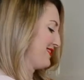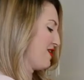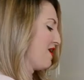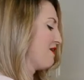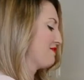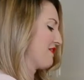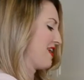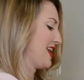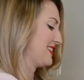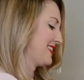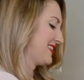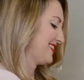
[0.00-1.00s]
Over
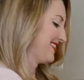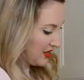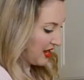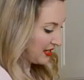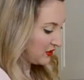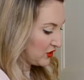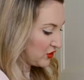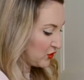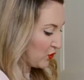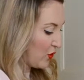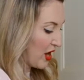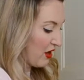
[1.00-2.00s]
it. I
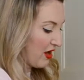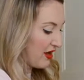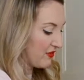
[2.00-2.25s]
swear I